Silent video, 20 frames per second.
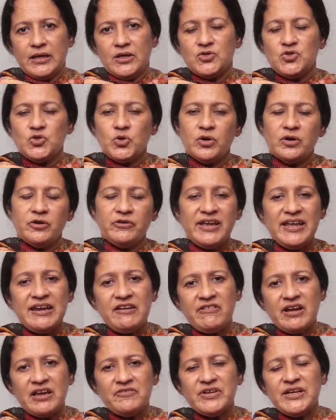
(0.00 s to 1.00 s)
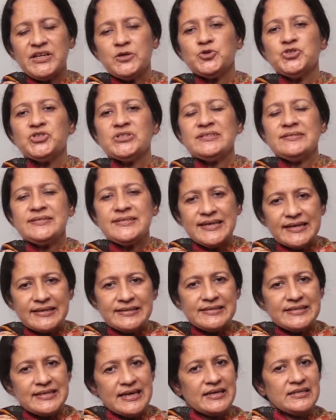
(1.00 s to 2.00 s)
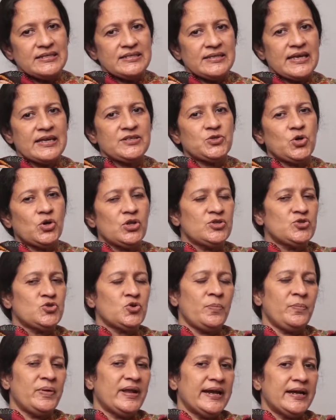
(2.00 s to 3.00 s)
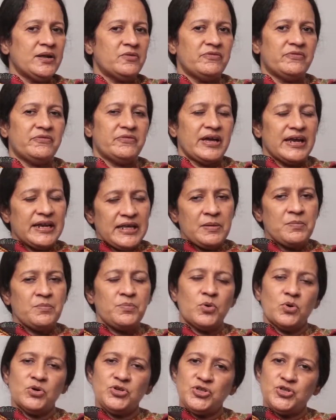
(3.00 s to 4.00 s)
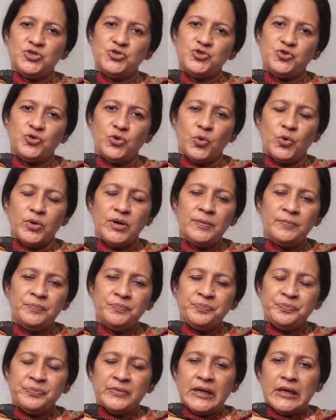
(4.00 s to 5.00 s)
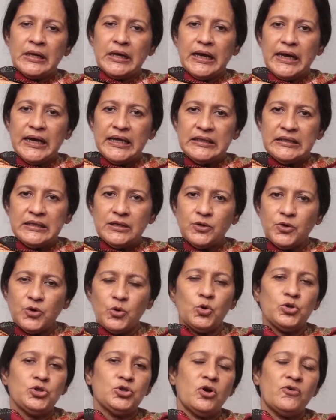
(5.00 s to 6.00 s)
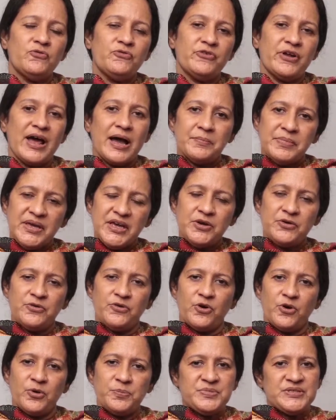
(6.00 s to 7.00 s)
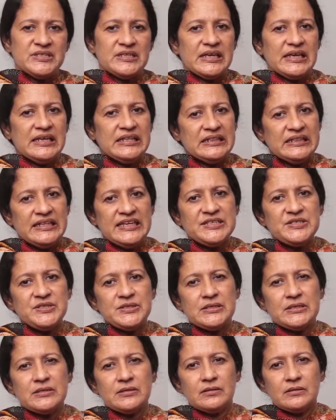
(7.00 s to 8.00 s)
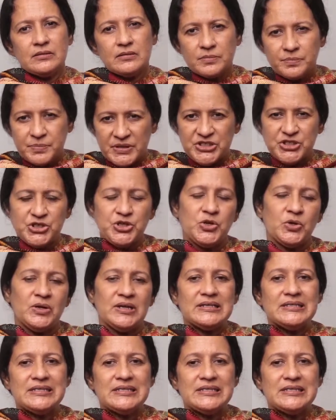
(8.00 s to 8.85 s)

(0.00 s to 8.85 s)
So Green Revolution success has also played a very important role in the growth of rabi crops in these particular